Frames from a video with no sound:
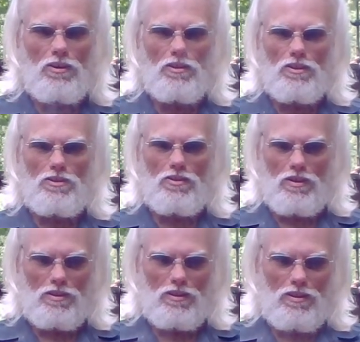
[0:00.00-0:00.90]
you know,
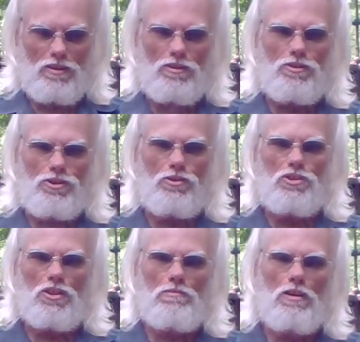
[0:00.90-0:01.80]
chew
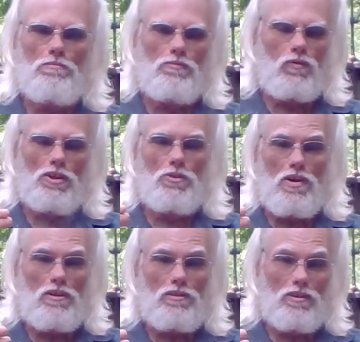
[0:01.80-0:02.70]
some up and
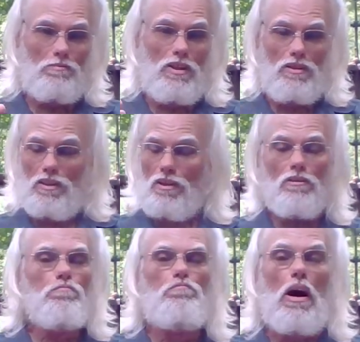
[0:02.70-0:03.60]
retrohale a little bit.
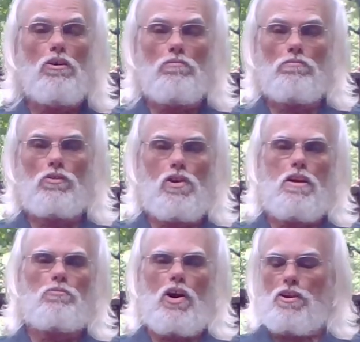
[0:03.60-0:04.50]
Boom,
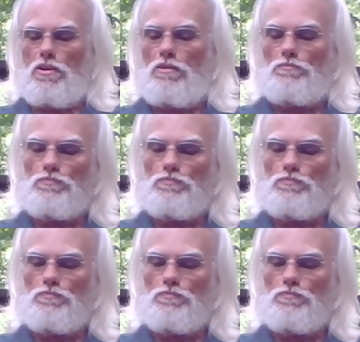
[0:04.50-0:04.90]
graham cracker.